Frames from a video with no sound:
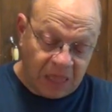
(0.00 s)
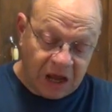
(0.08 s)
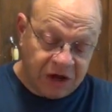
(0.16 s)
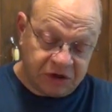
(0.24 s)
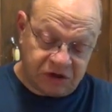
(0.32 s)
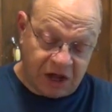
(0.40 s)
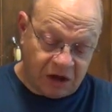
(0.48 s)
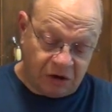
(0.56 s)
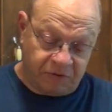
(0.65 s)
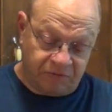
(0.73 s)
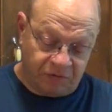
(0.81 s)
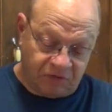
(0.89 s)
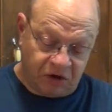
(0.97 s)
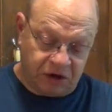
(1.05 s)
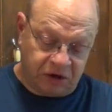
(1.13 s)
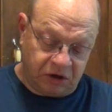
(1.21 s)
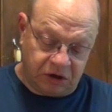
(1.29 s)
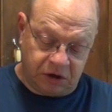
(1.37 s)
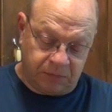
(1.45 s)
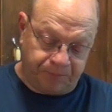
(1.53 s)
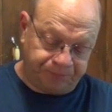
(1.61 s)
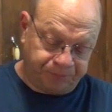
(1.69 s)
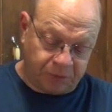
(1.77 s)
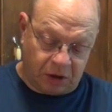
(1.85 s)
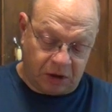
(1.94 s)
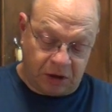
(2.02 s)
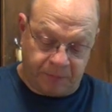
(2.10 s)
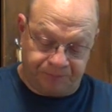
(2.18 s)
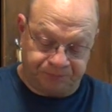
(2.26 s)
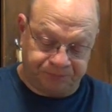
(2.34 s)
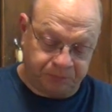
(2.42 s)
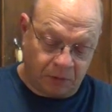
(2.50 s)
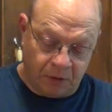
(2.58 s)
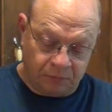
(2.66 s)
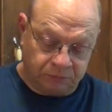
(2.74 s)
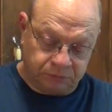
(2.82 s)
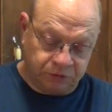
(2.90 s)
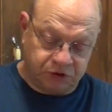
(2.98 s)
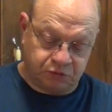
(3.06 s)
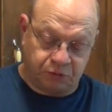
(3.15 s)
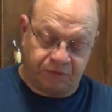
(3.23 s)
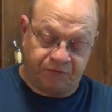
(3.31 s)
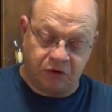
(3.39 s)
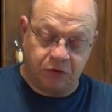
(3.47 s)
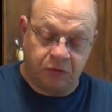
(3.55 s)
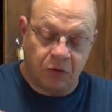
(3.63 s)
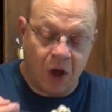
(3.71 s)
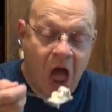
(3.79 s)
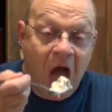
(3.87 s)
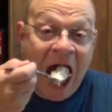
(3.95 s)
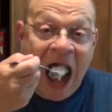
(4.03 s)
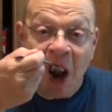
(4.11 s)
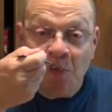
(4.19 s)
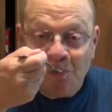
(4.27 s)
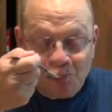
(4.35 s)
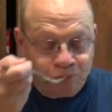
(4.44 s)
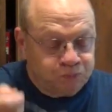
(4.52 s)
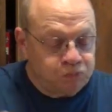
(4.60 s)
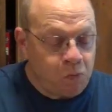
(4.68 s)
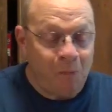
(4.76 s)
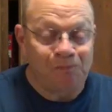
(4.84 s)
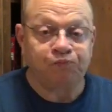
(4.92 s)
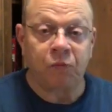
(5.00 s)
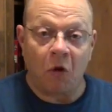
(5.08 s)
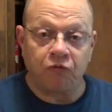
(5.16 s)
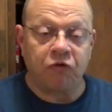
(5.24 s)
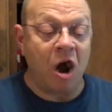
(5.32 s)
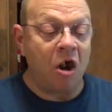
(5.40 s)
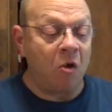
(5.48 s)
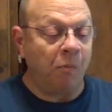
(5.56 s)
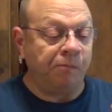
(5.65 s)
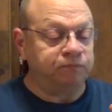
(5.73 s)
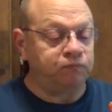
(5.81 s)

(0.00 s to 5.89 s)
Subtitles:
It is, however, very good just with food, raw.